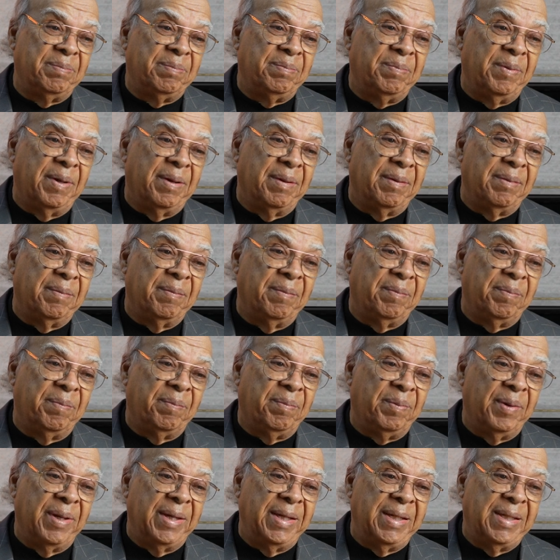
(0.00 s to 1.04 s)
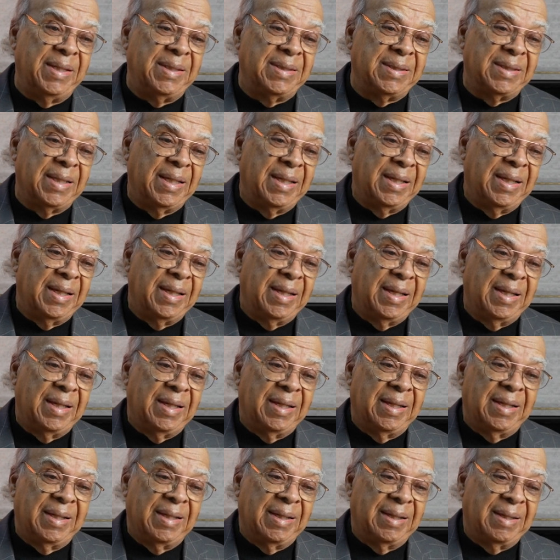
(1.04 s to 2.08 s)
mm-hmm.
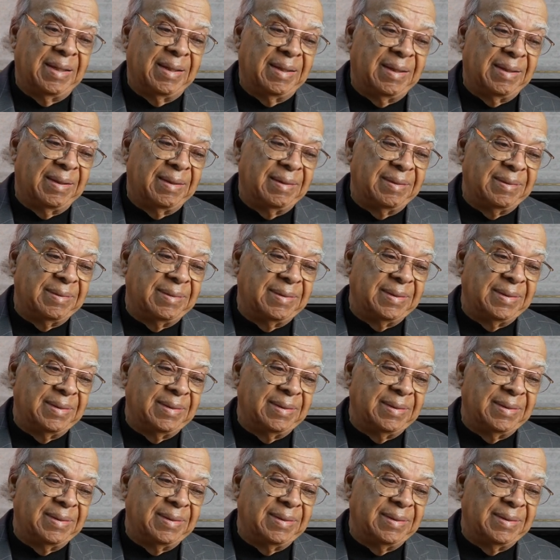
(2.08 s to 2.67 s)
uh, uh,